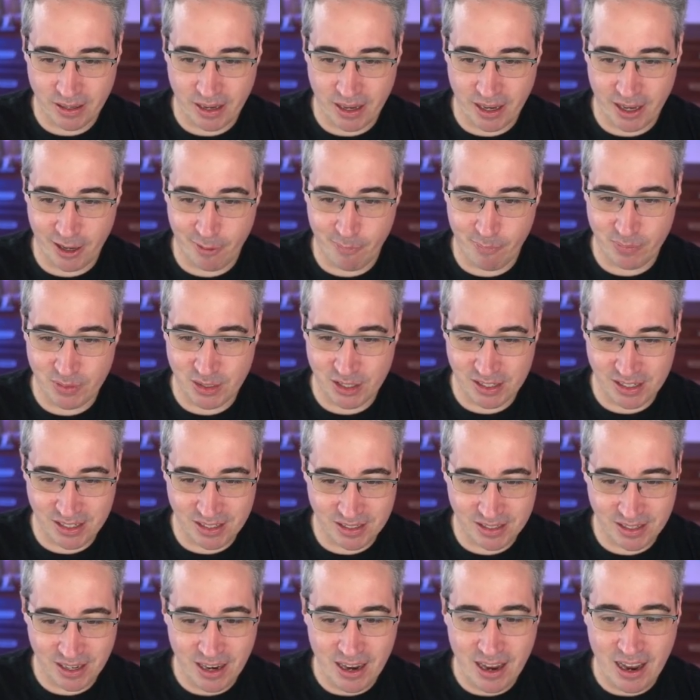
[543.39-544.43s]
Um, just
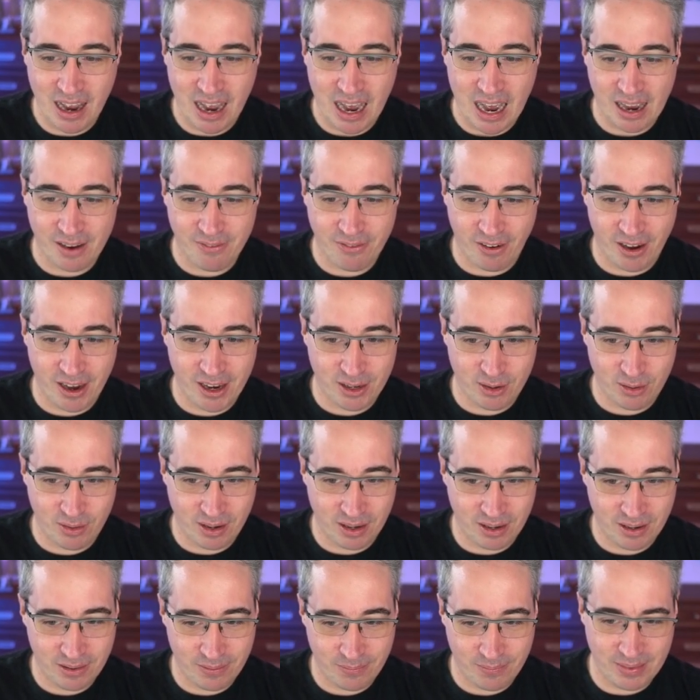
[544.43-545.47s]
because I find,
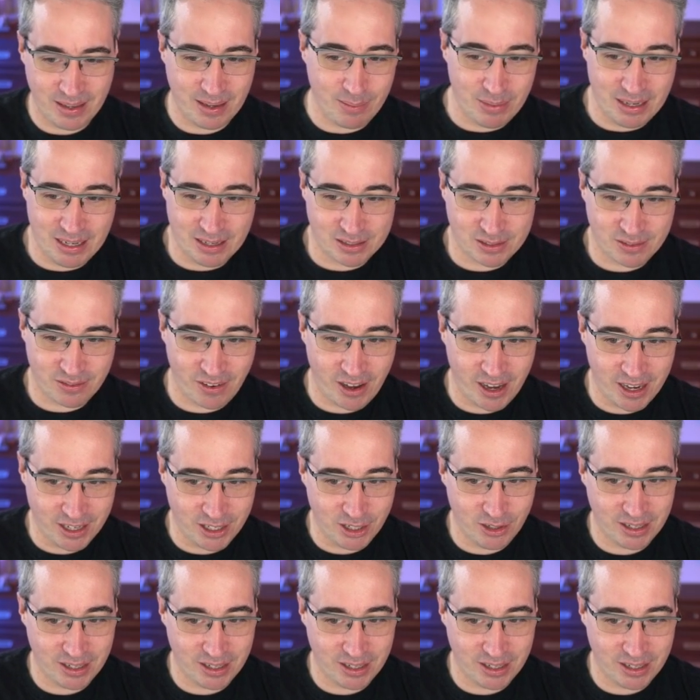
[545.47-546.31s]
I mean, it's fine.